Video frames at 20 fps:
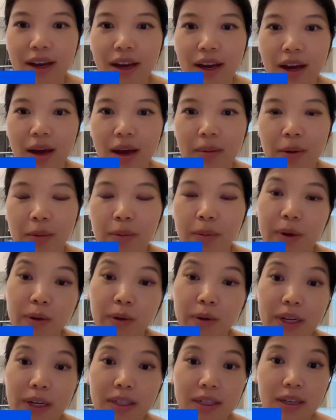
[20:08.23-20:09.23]
It would be
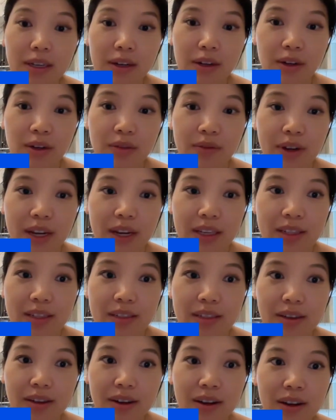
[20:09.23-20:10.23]
great to hear your
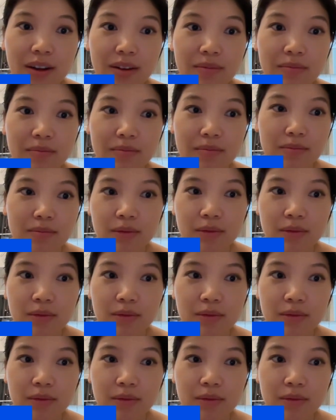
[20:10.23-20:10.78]
advice on